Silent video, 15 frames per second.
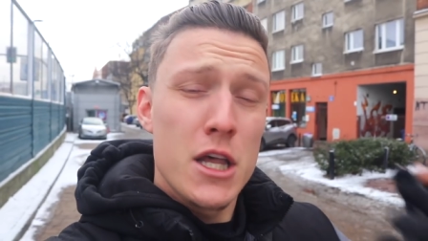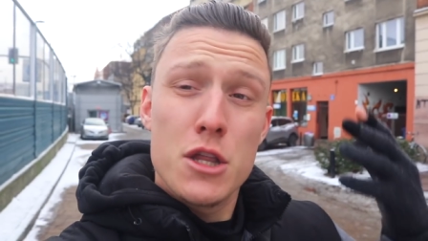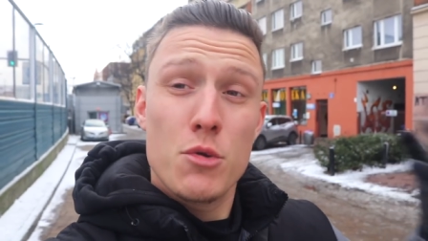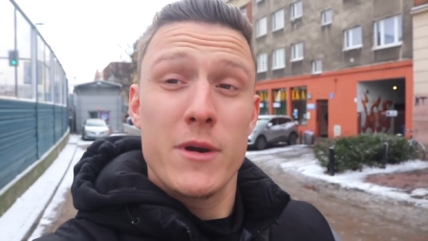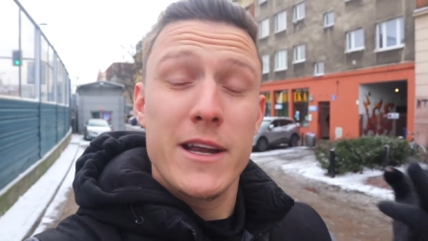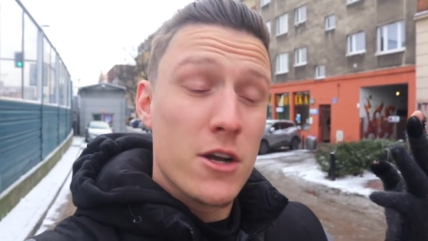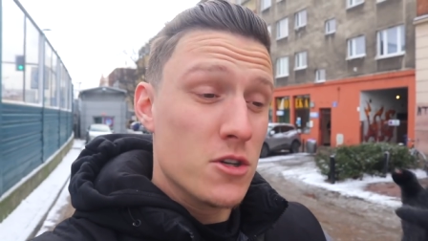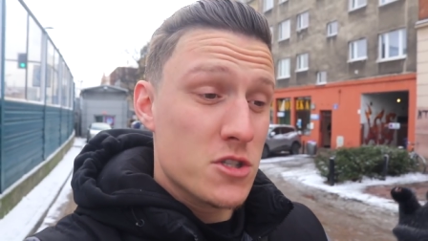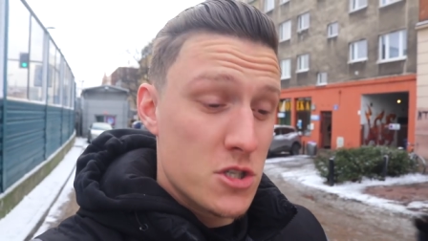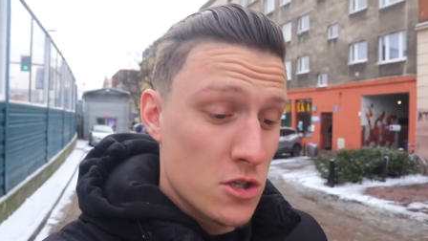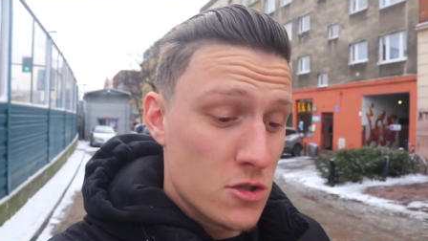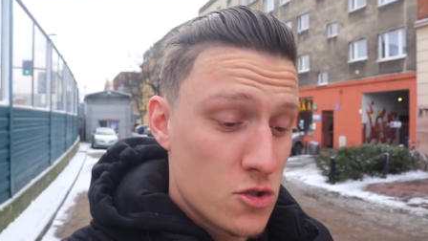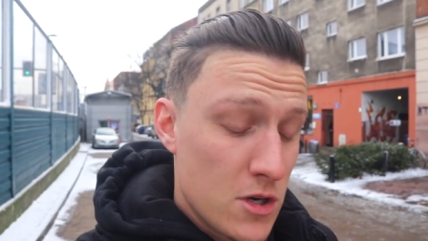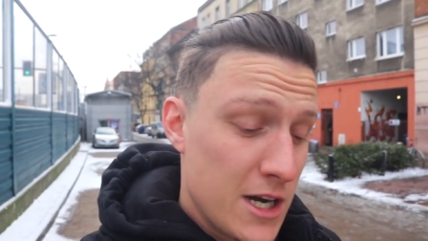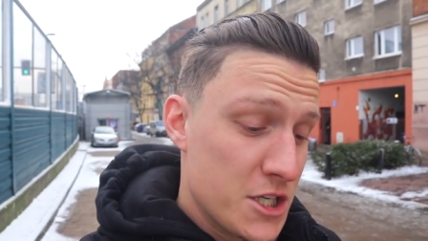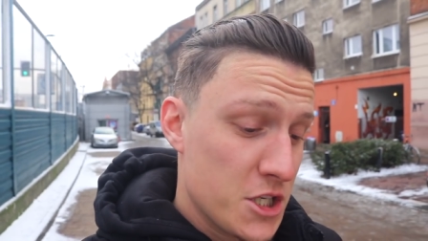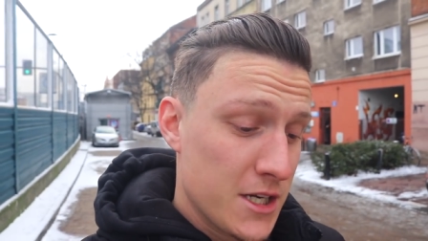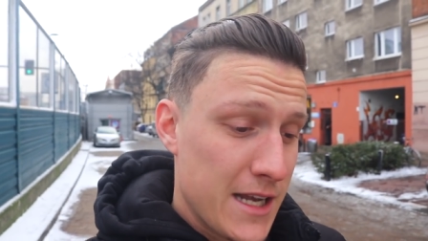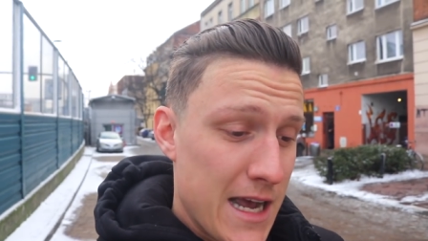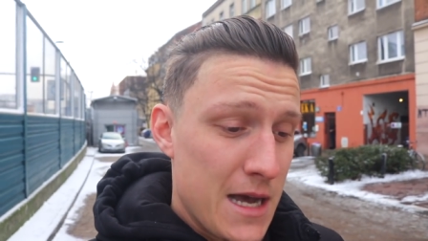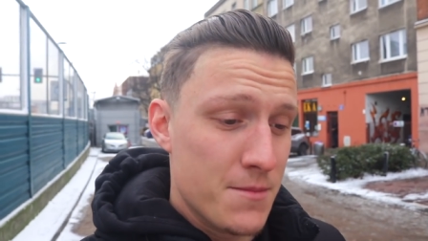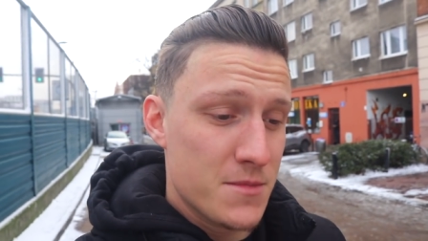three
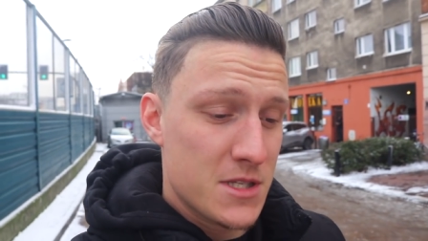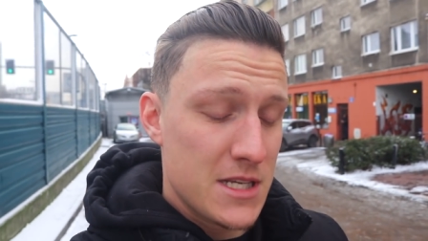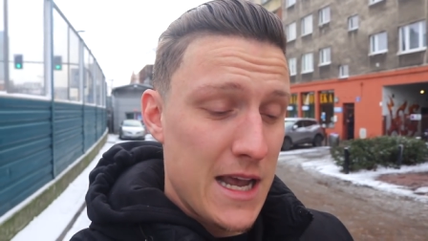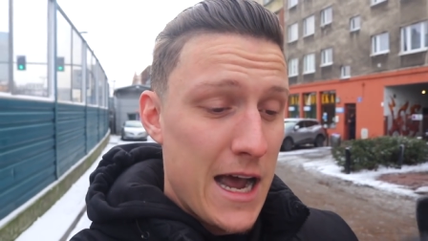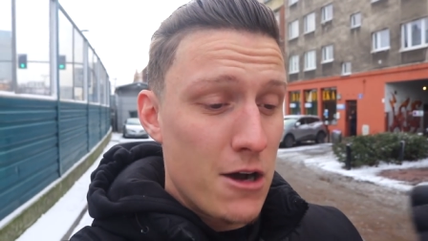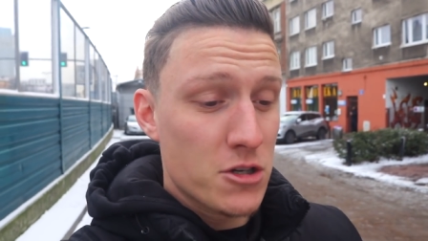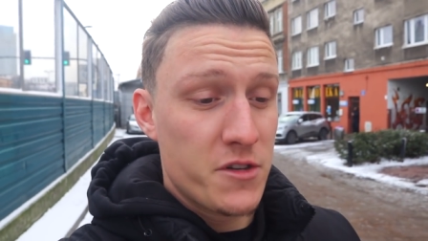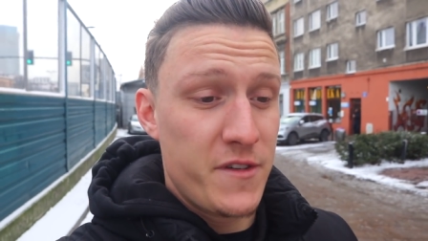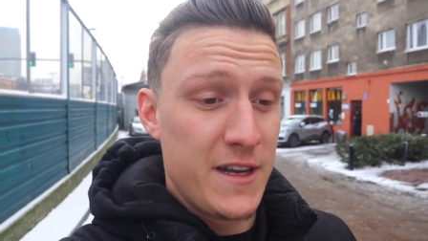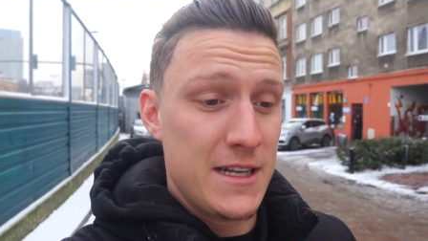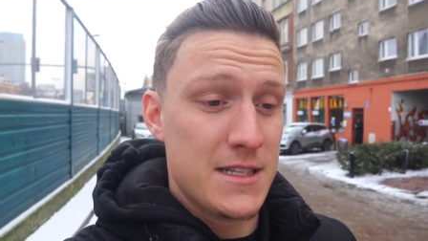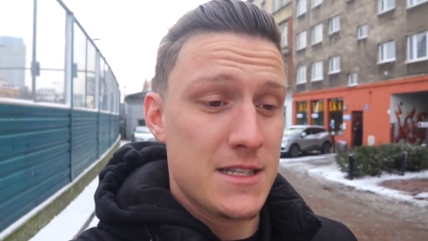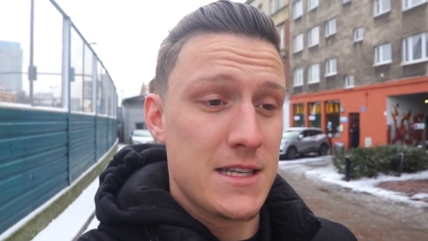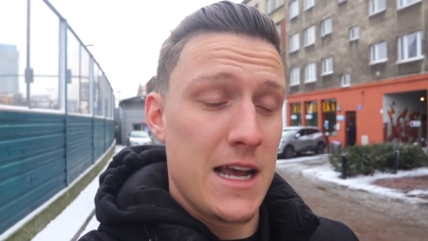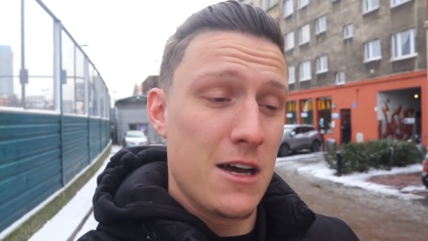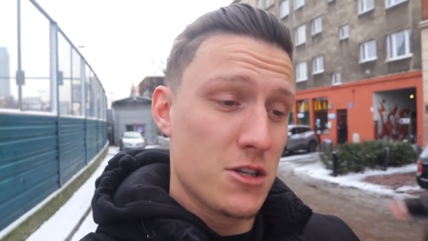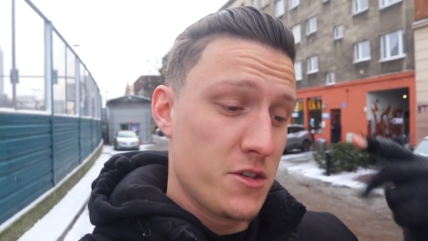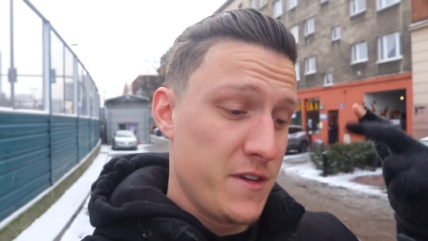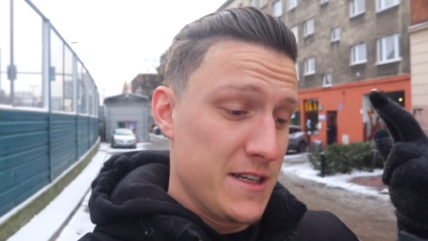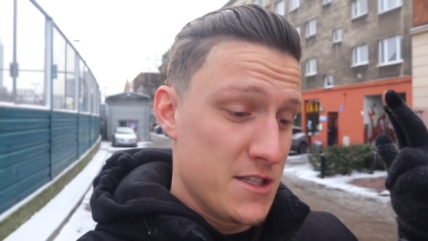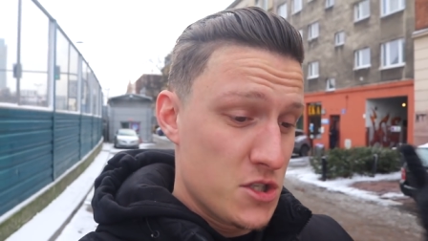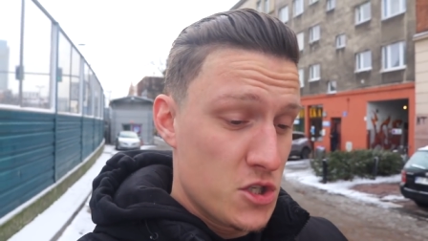concentration camps: Auschwitz,
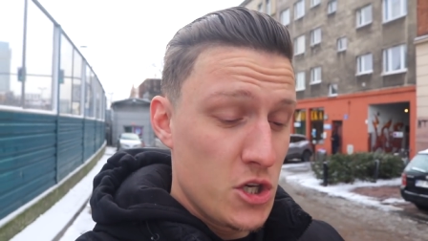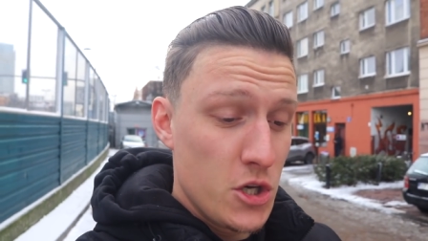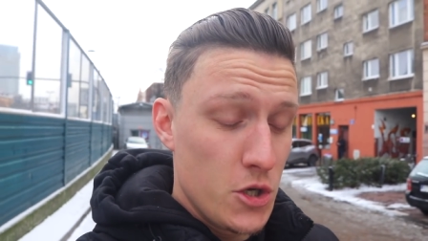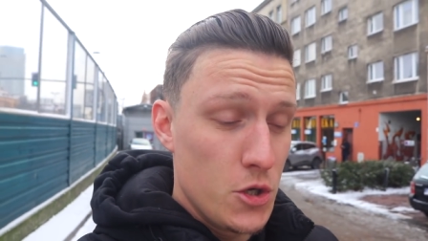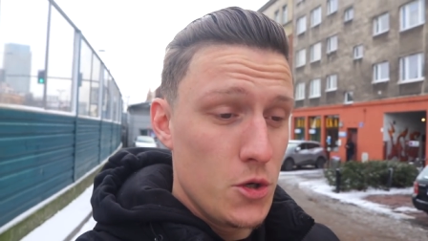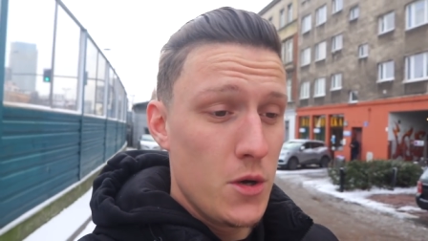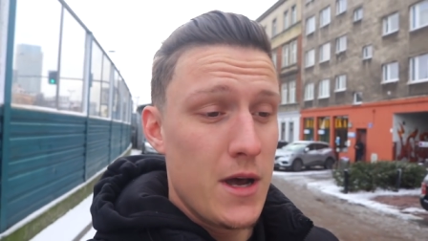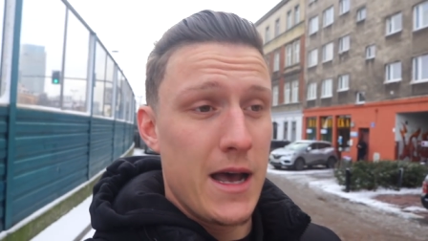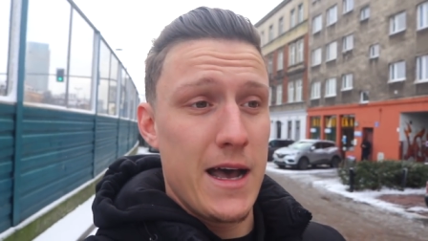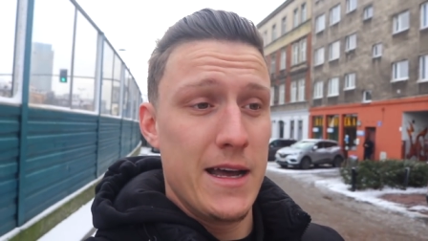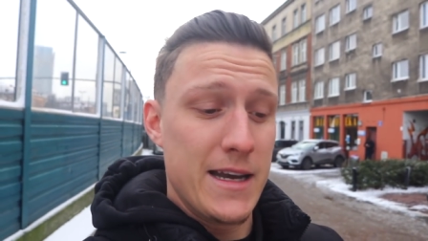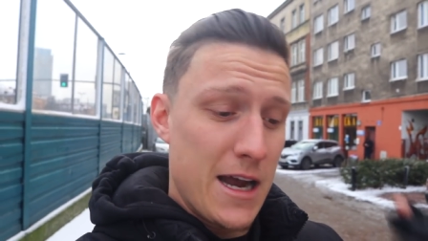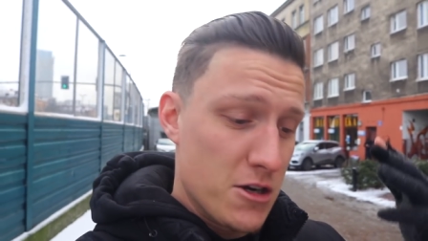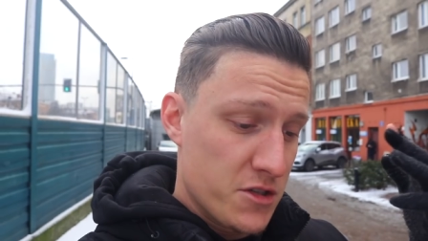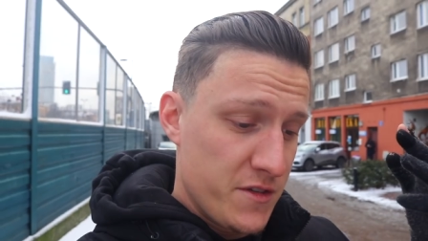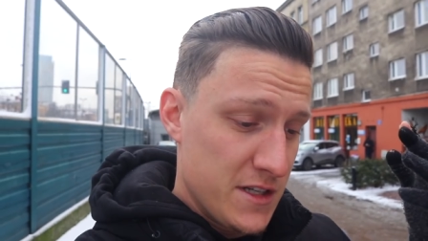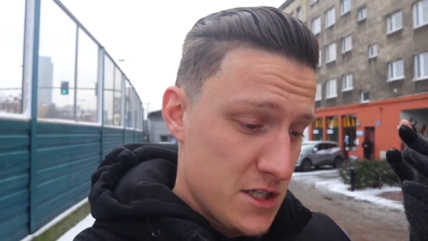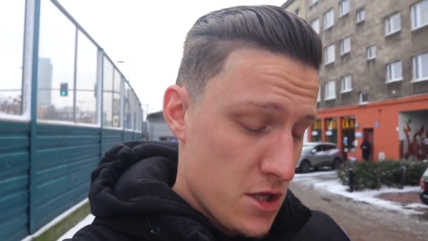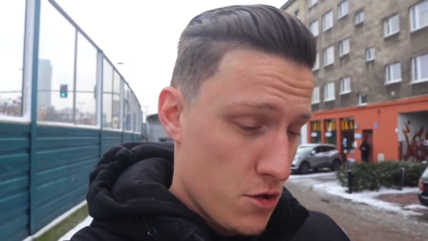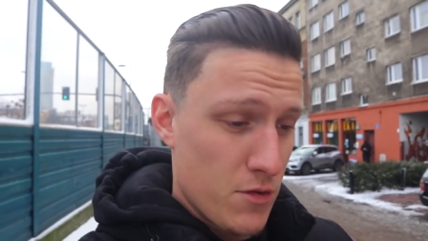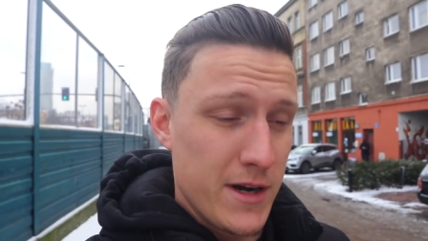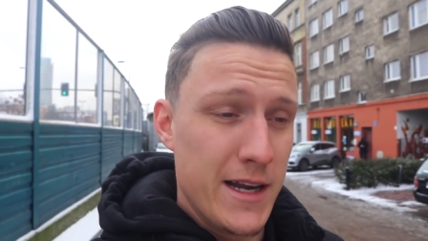Auschwitz II and
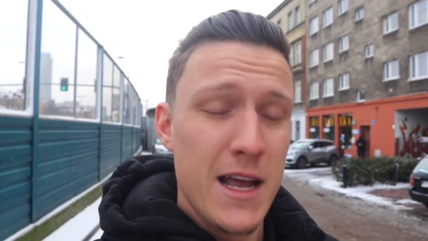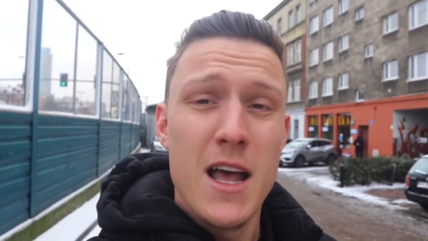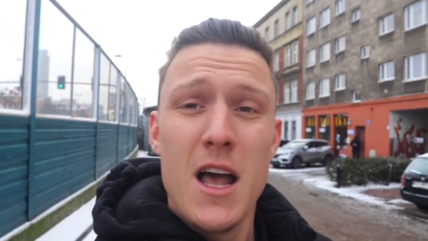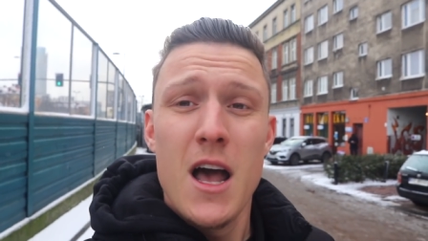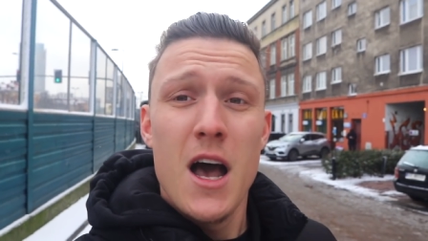Auschwitz III.